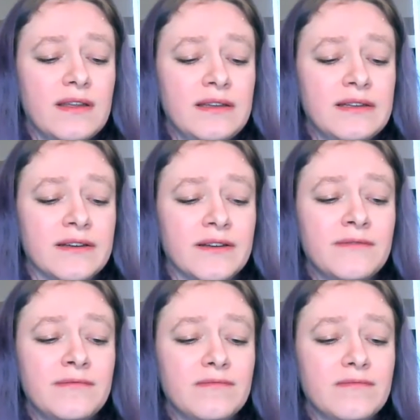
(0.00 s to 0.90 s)
you
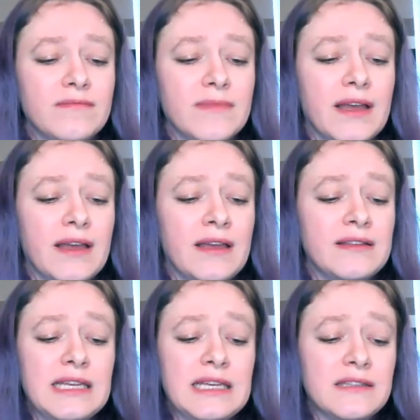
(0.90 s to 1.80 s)
know,
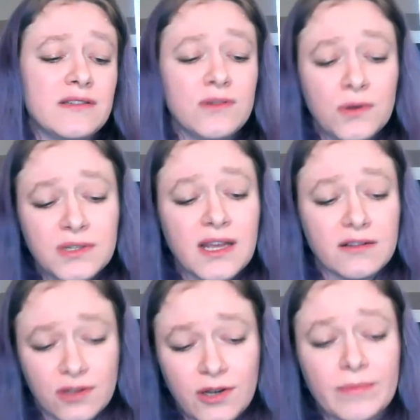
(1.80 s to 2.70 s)
it's not
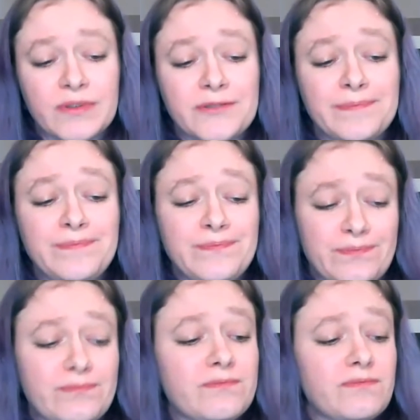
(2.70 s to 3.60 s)
uncommon
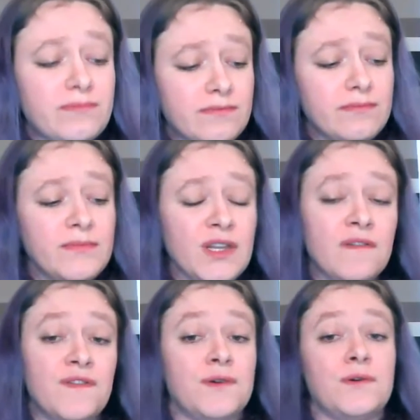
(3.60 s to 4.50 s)

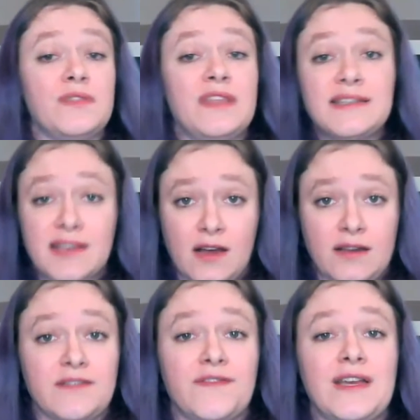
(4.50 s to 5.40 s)
for these
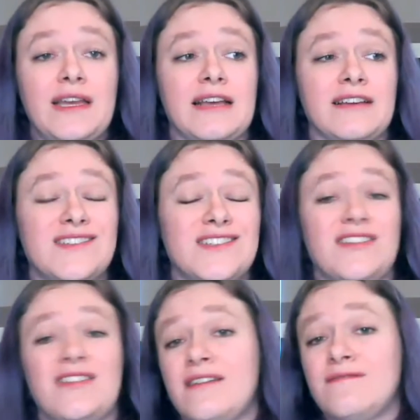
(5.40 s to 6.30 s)
kind of feelings to
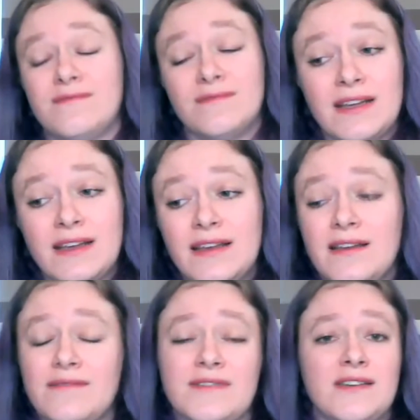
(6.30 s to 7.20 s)
then
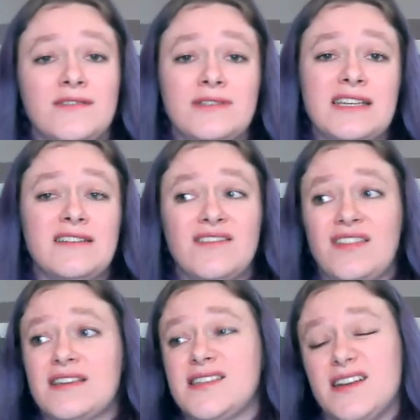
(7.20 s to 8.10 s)
result in
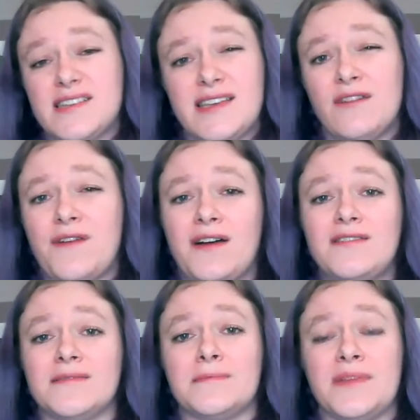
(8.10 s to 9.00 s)
things like
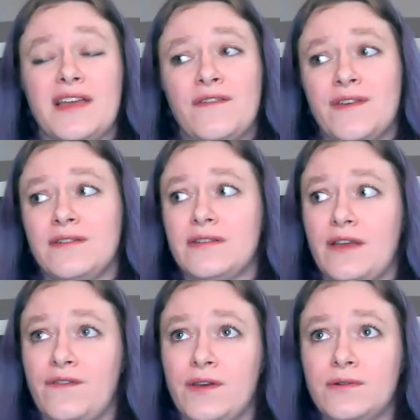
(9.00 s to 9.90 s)
self-harm. If
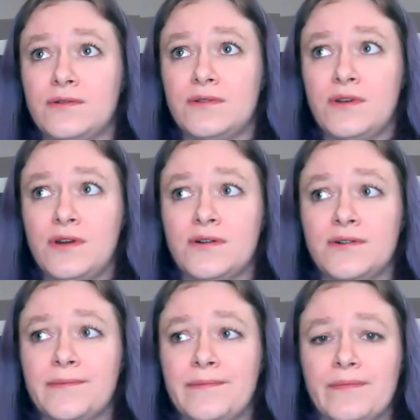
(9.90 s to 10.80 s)
you're
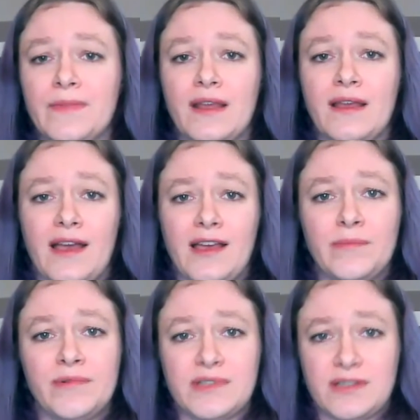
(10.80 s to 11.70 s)
not
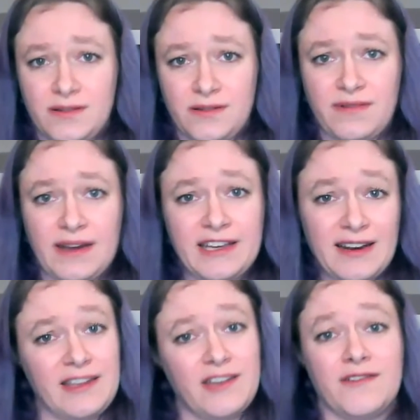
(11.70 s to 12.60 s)
able to
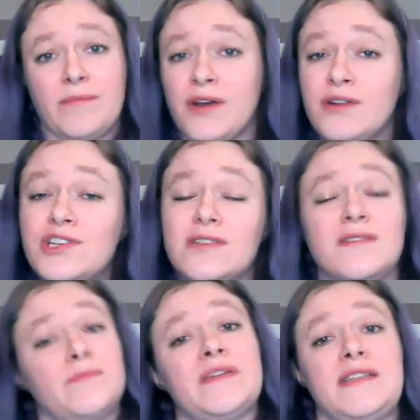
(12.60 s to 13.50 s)
regulate your
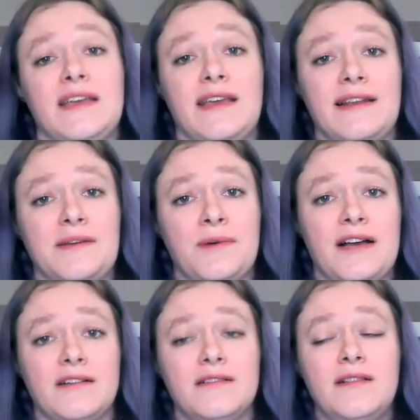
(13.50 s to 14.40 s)
emotions particularly
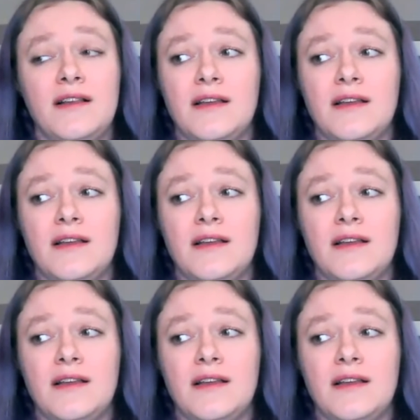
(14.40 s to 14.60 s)
well,